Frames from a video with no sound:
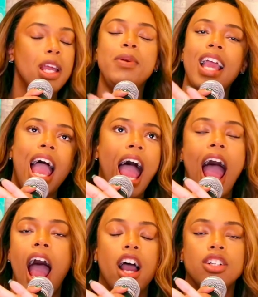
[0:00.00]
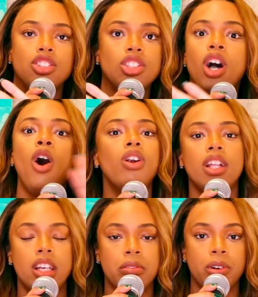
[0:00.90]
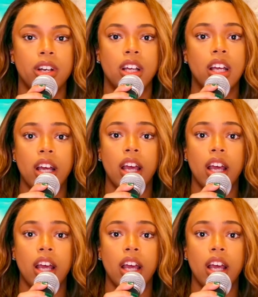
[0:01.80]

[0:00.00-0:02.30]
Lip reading: may be totally different.